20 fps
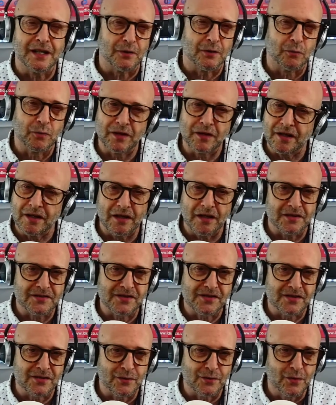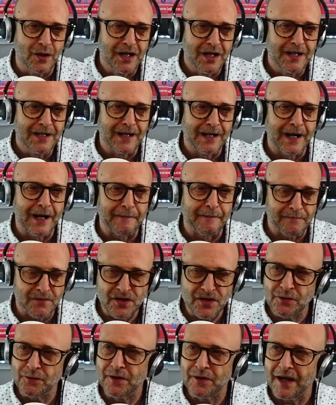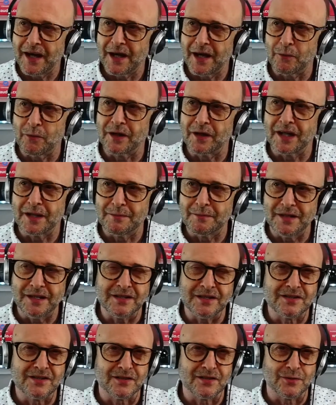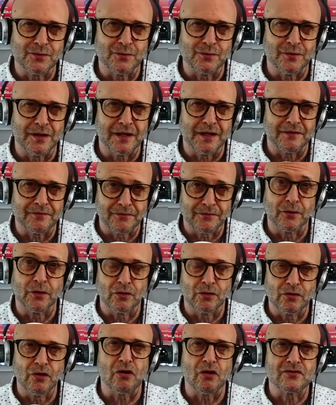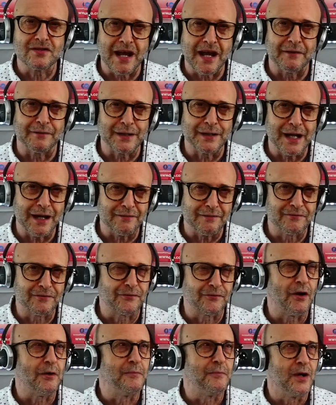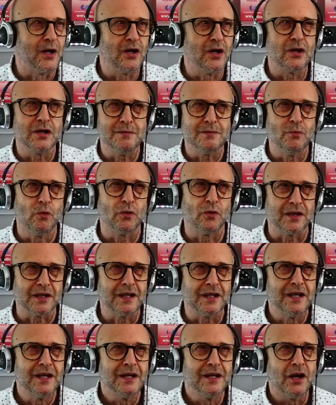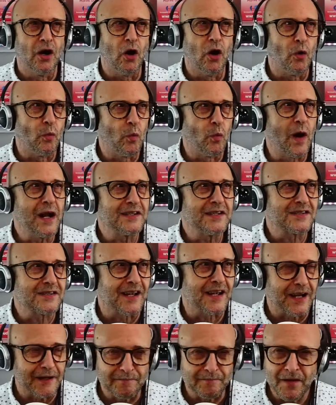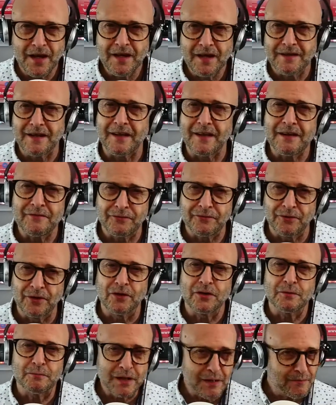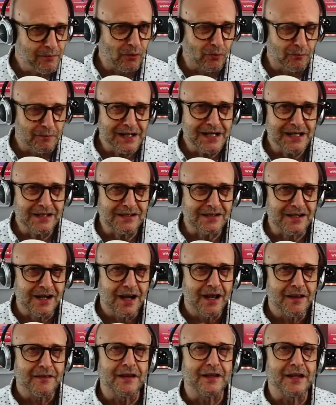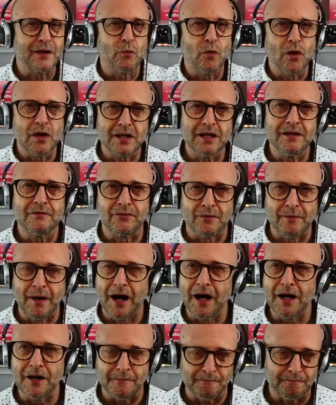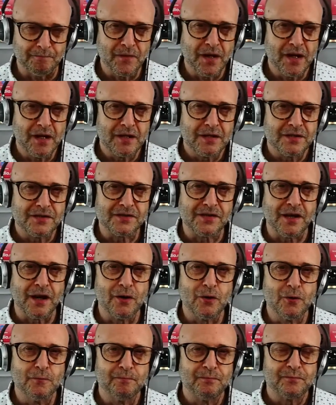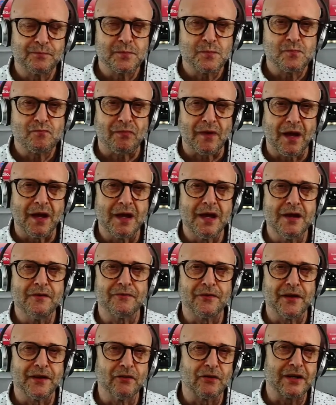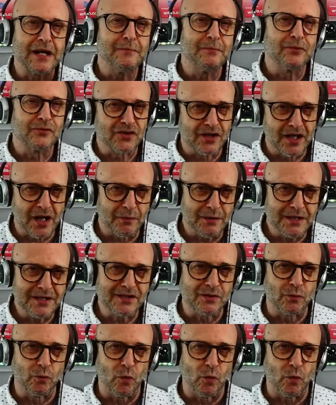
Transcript: with regards to the UK, we're going to be into full-on lockdown again from early morning on Wednesday. Now, that for a lot of people means that they're working from home. So if they're not able to go into